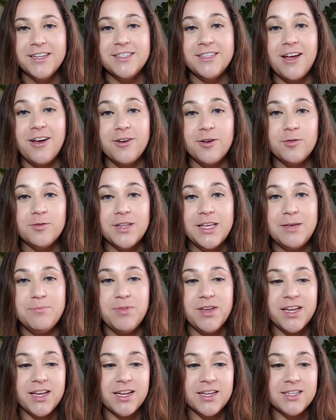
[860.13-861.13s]
Not only
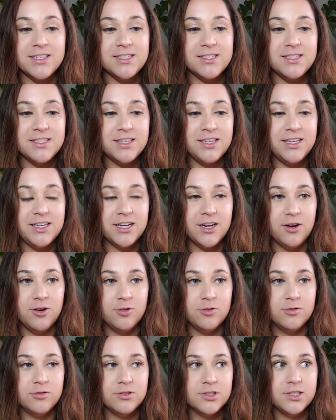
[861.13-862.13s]
because, you
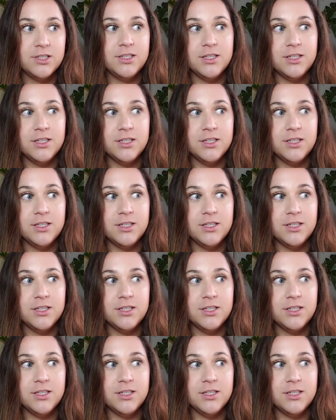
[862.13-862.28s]
know,